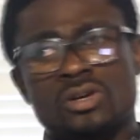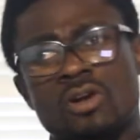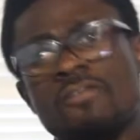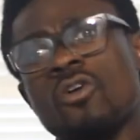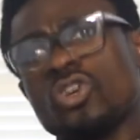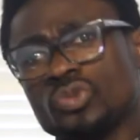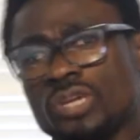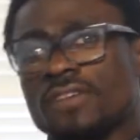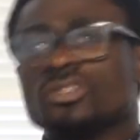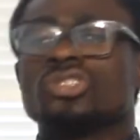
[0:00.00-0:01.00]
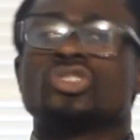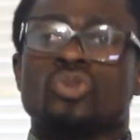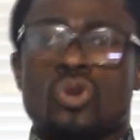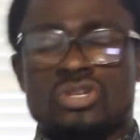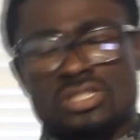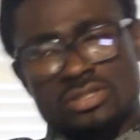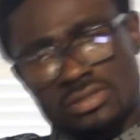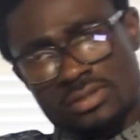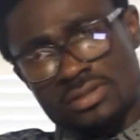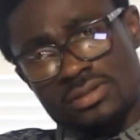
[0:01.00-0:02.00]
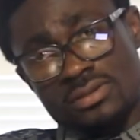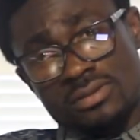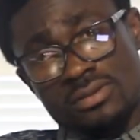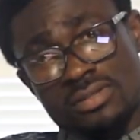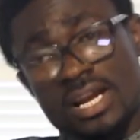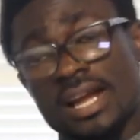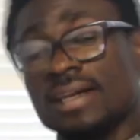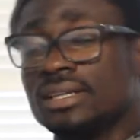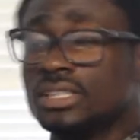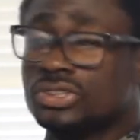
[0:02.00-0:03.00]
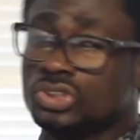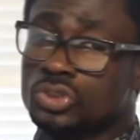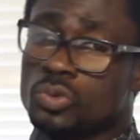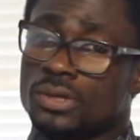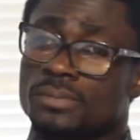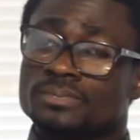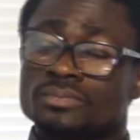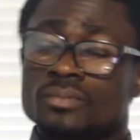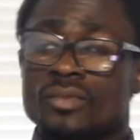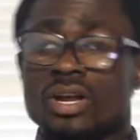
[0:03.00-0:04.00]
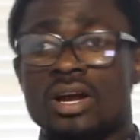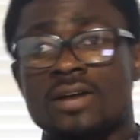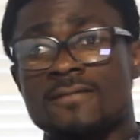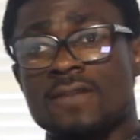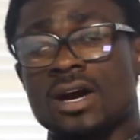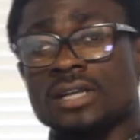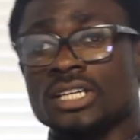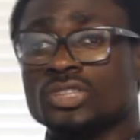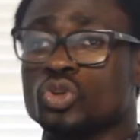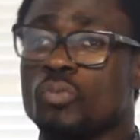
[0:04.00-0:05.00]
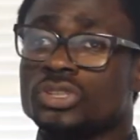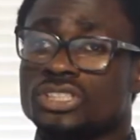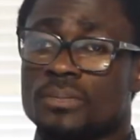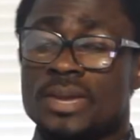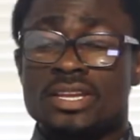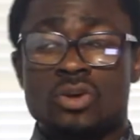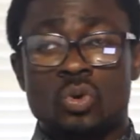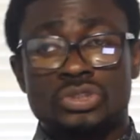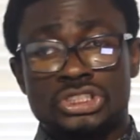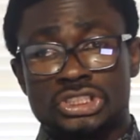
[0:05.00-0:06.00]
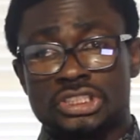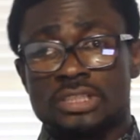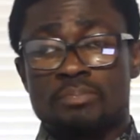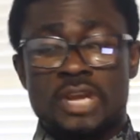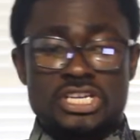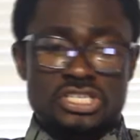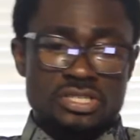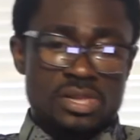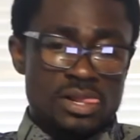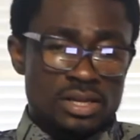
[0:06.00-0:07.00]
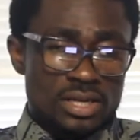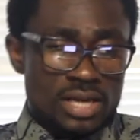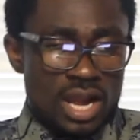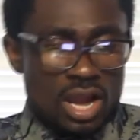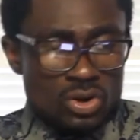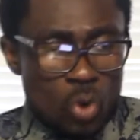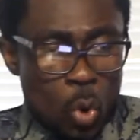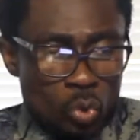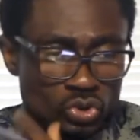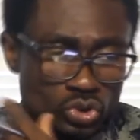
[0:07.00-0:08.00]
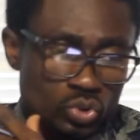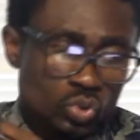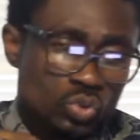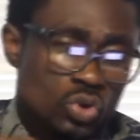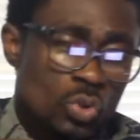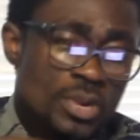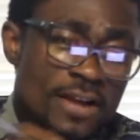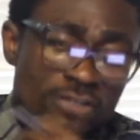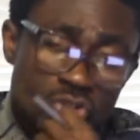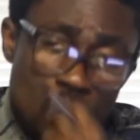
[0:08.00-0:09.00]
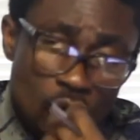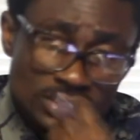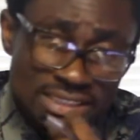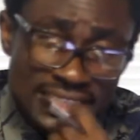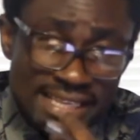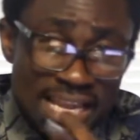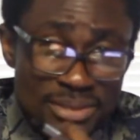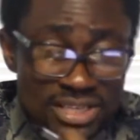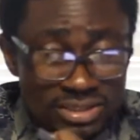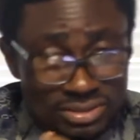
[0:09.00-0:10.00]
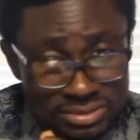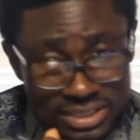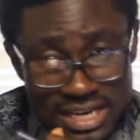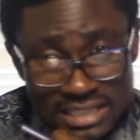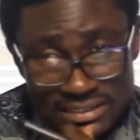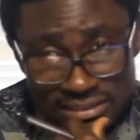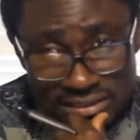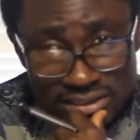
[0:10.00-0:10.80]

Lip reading: Of course, we have some drugs that can lead to a thrombocytopenic condition in a patient. And also, we have toxic chemicals, guys.